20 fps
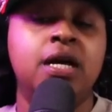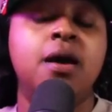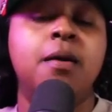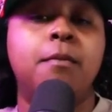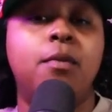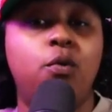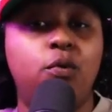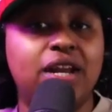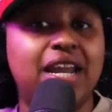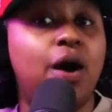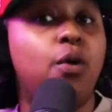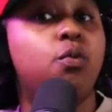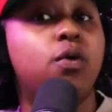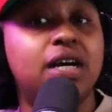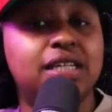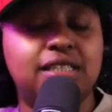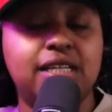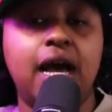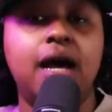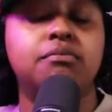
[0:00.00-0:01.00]
But when I
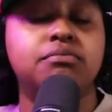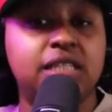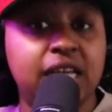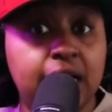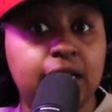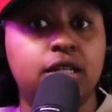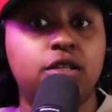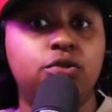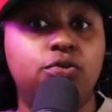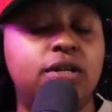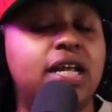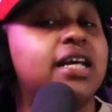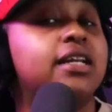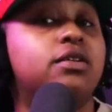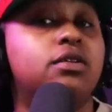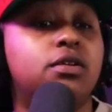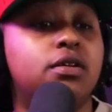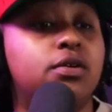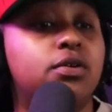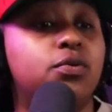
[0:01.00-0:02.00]
wasn't, I'm telling you that
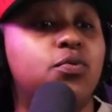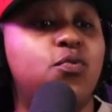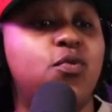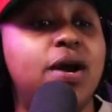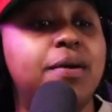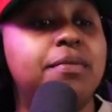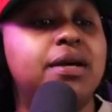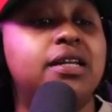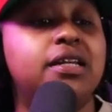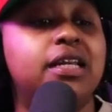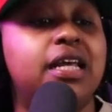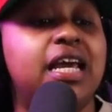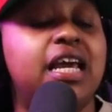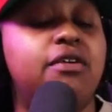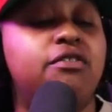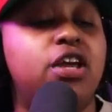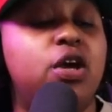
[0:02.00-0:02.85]
women if,